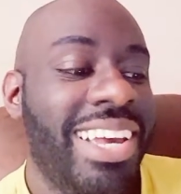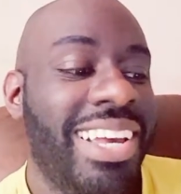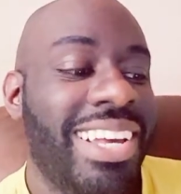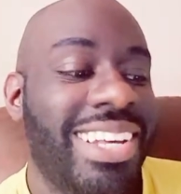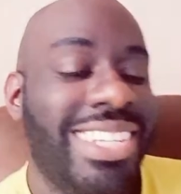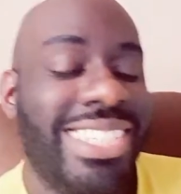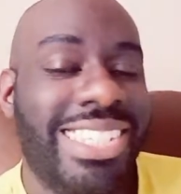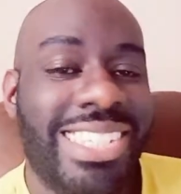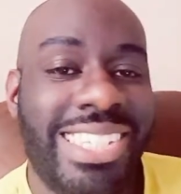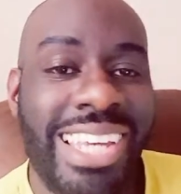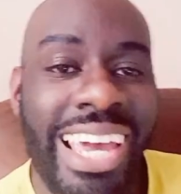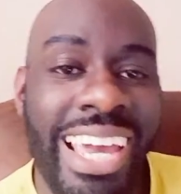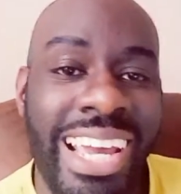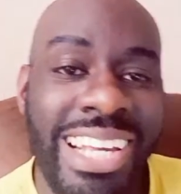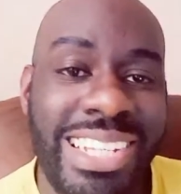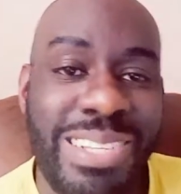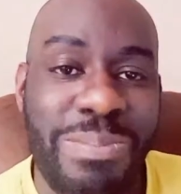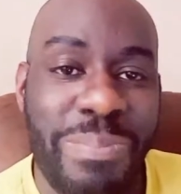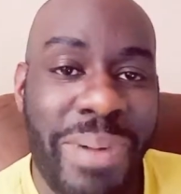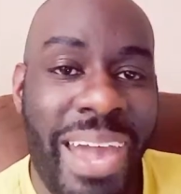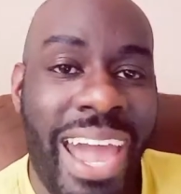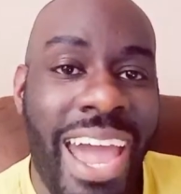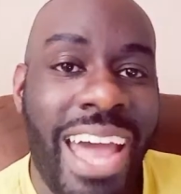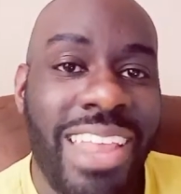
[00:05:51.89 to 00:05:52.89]
Saints
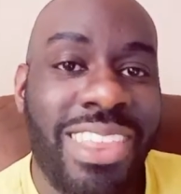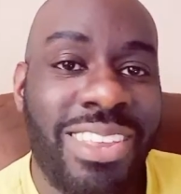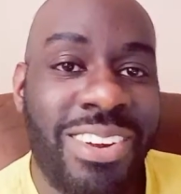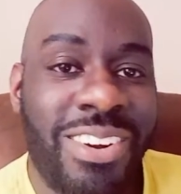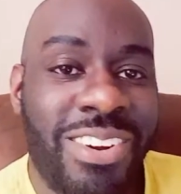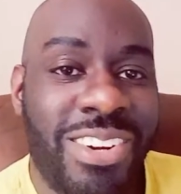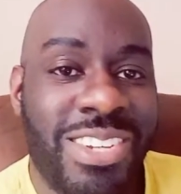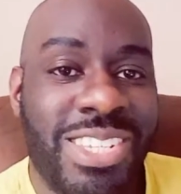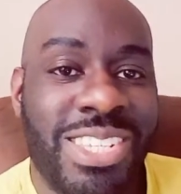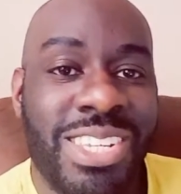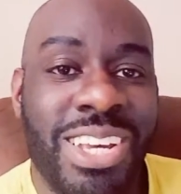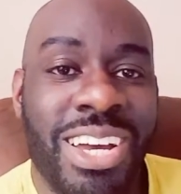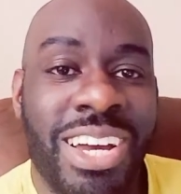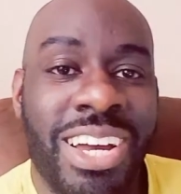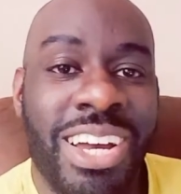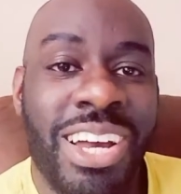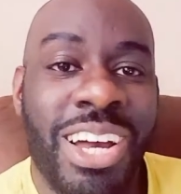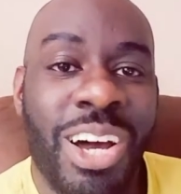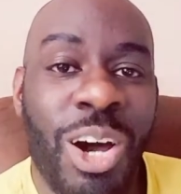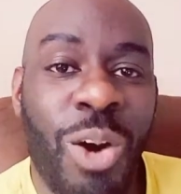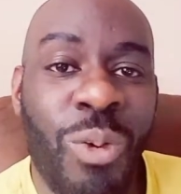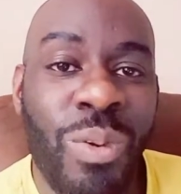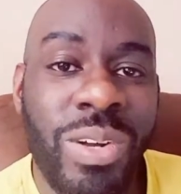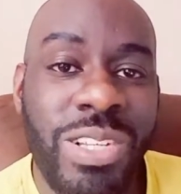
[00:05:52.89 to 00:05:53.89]
Panthers.
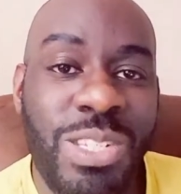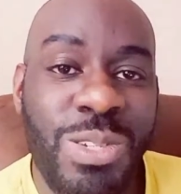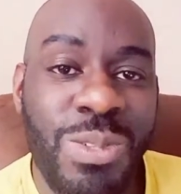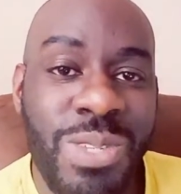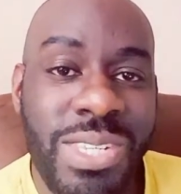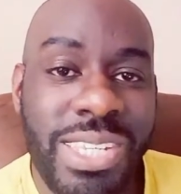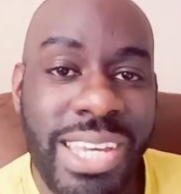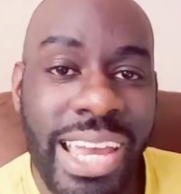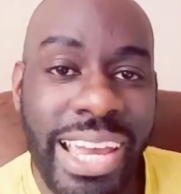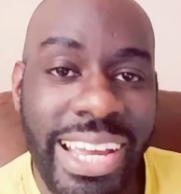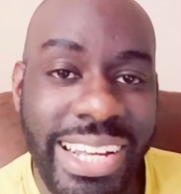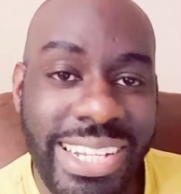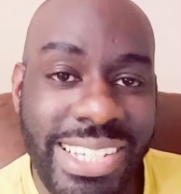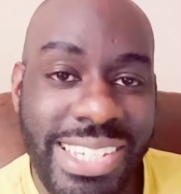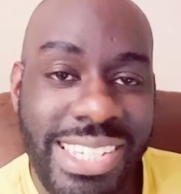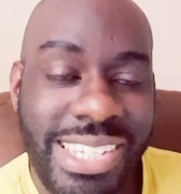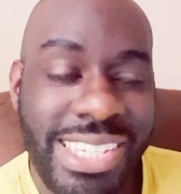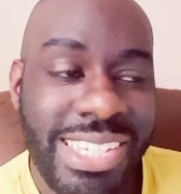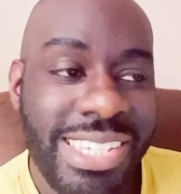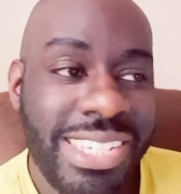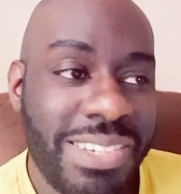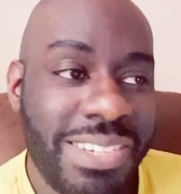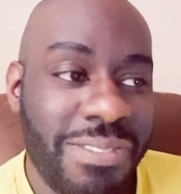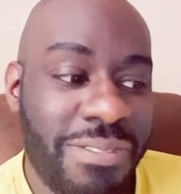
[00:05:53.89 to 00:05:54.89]
0-2
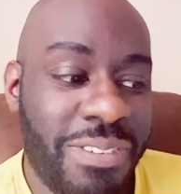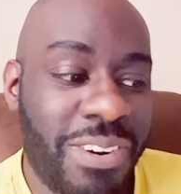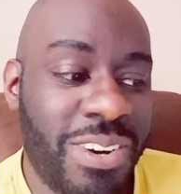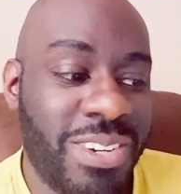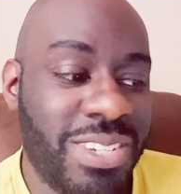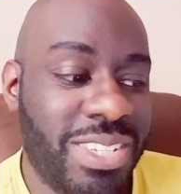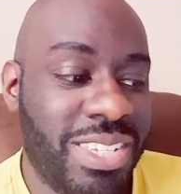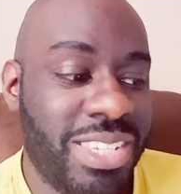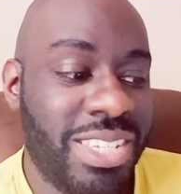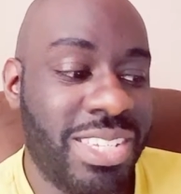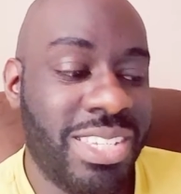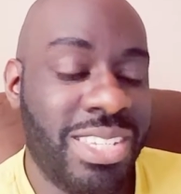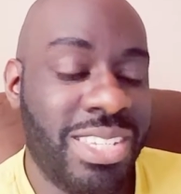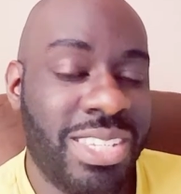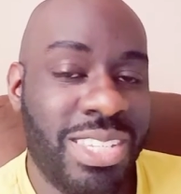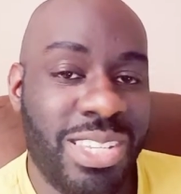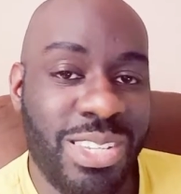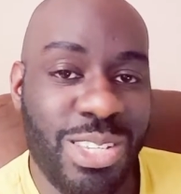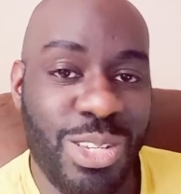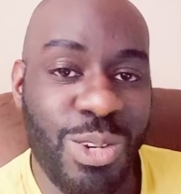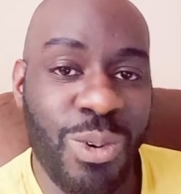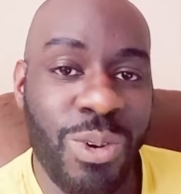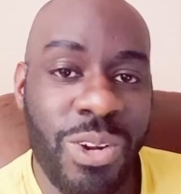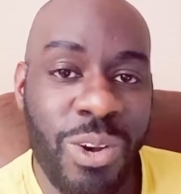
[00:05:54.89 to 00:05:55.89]
Saints versus
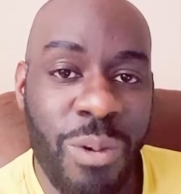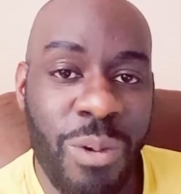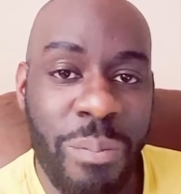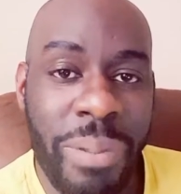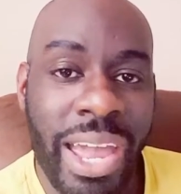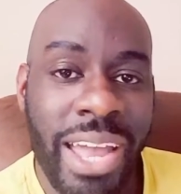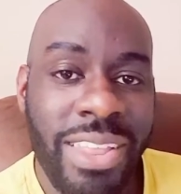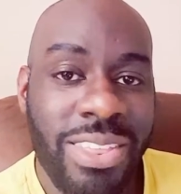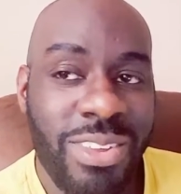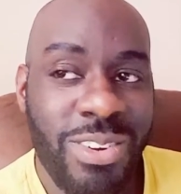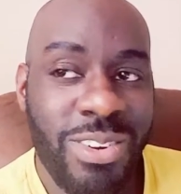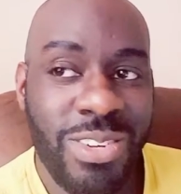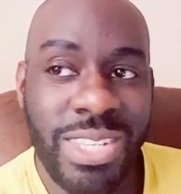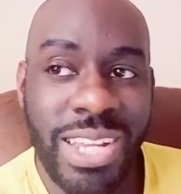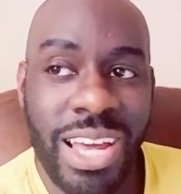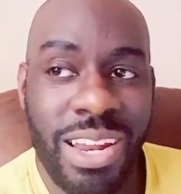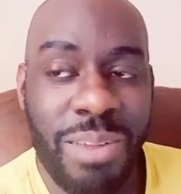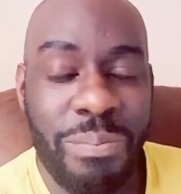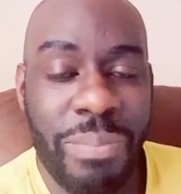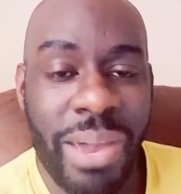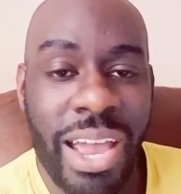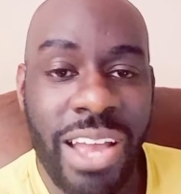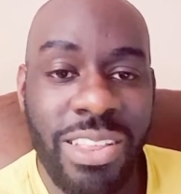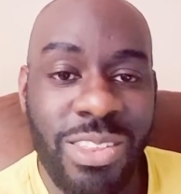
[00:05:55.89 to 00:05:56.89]
2-0 Panthers. Now the
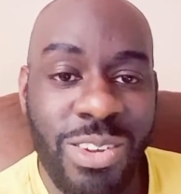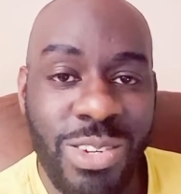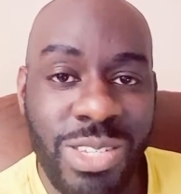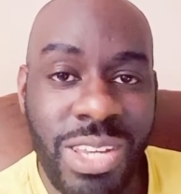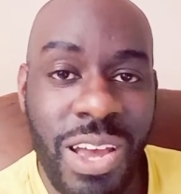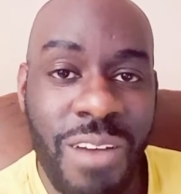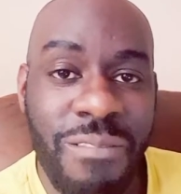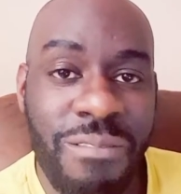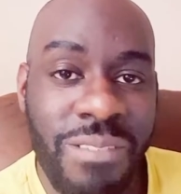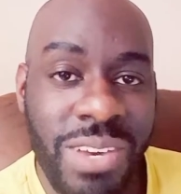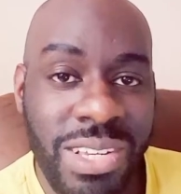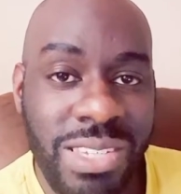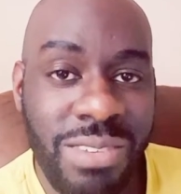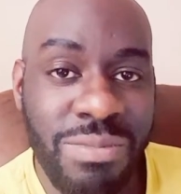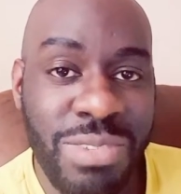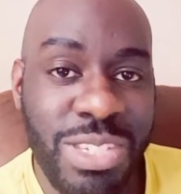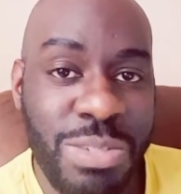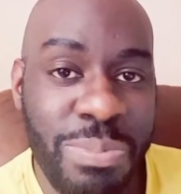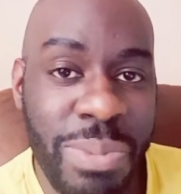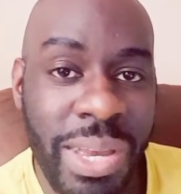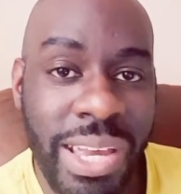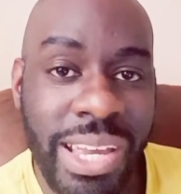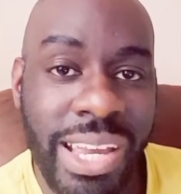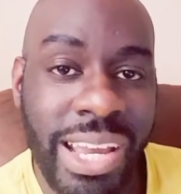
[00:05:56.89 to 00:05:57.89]
Panthers, offensively
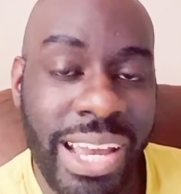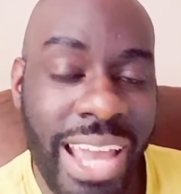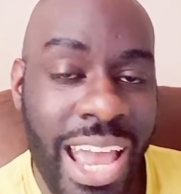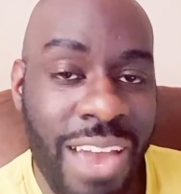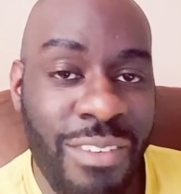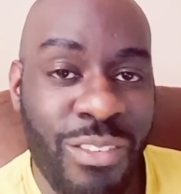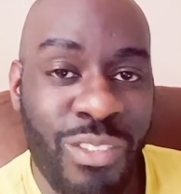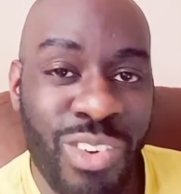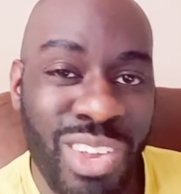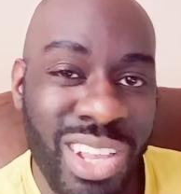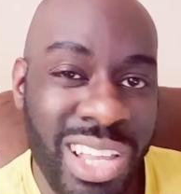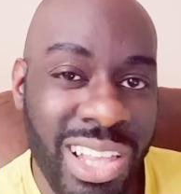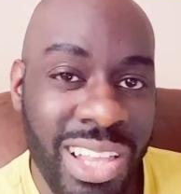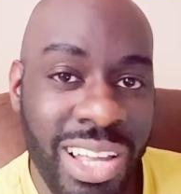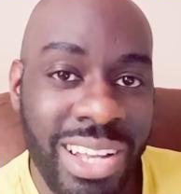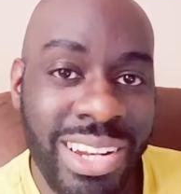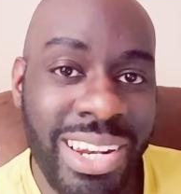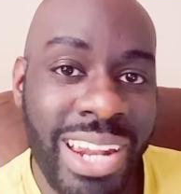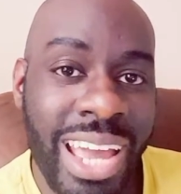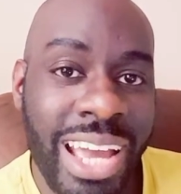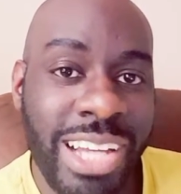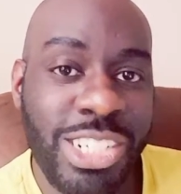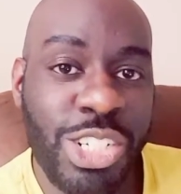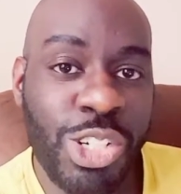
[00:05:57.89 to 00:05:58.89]
speaking, haven't really looked
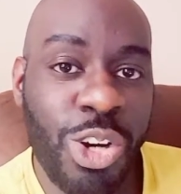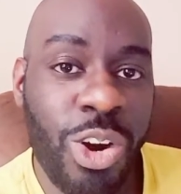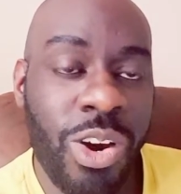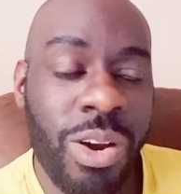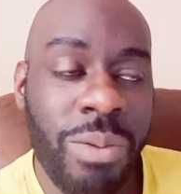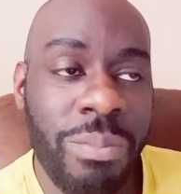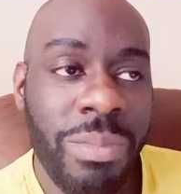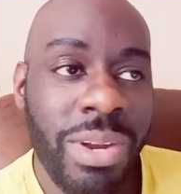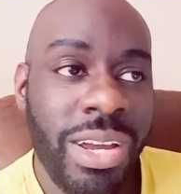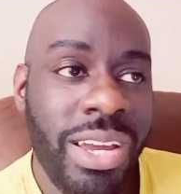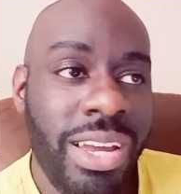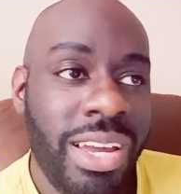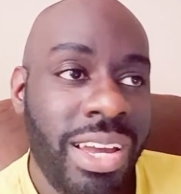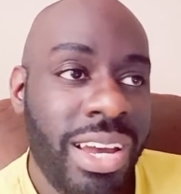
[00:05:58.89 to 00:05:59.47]
that sharp.